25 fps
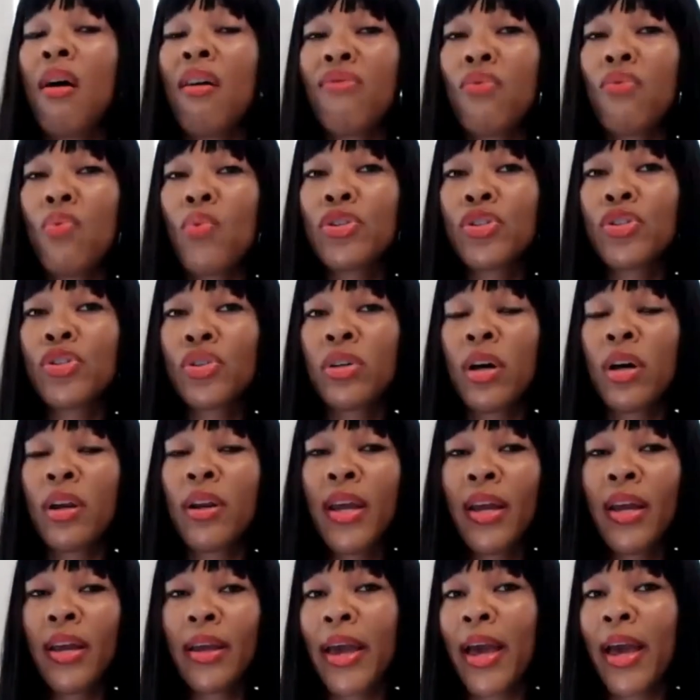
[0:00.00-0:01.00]
of what you're going
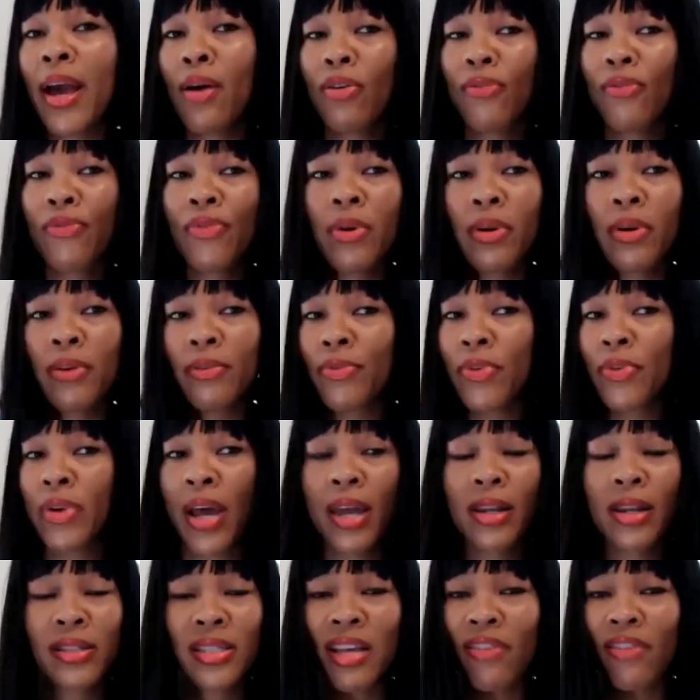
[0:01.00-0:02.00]
to encounter for, for
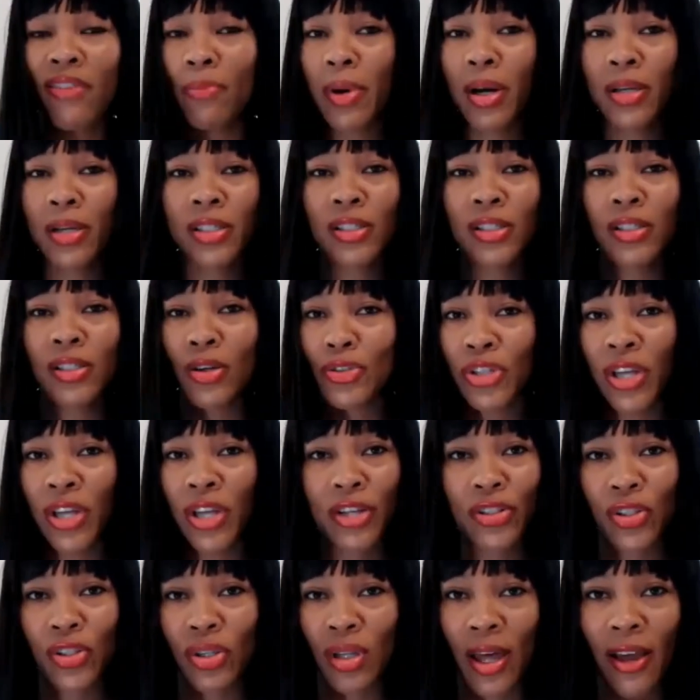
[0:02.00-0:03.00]
97 bucks. It's going to
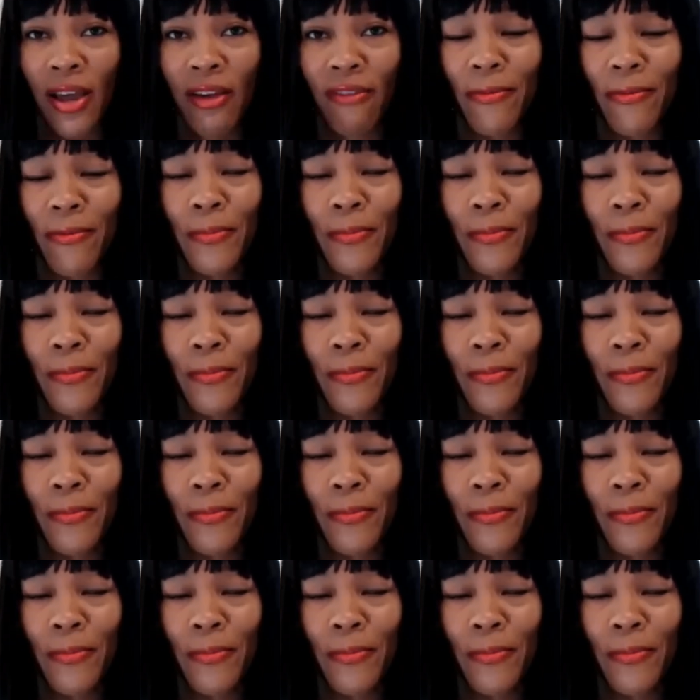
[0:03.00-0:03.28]
change your life.